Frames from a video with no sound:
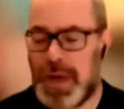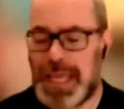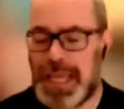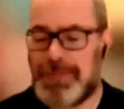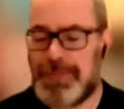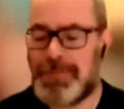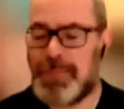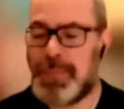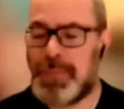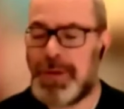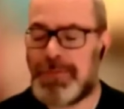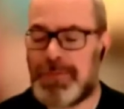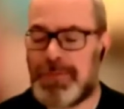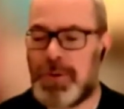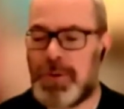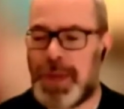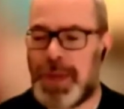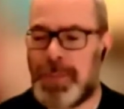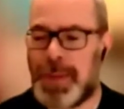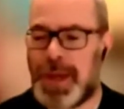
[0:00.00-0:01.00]
even
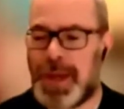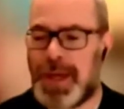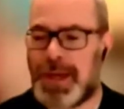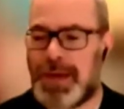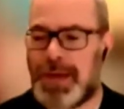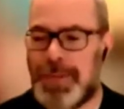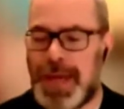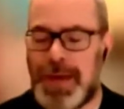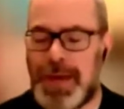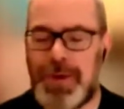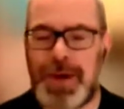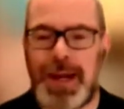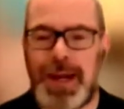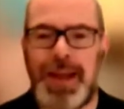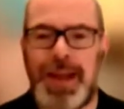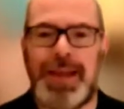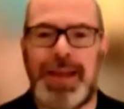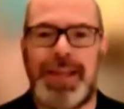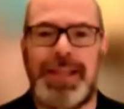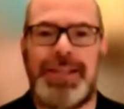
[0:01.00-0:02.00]
before they become our
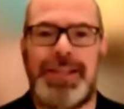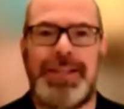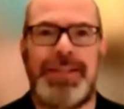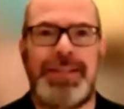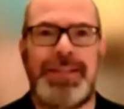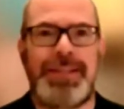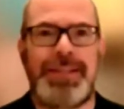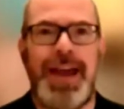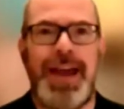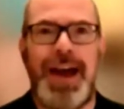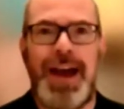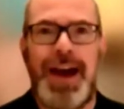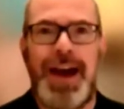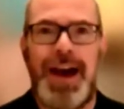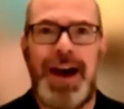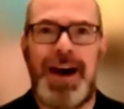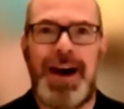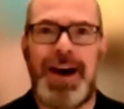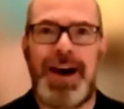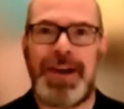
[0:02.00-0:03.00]
clients,
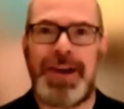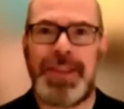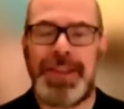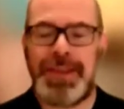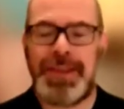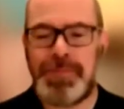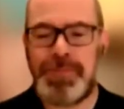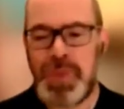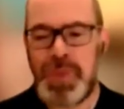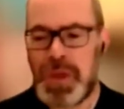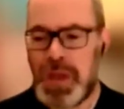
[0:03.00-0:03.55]
are that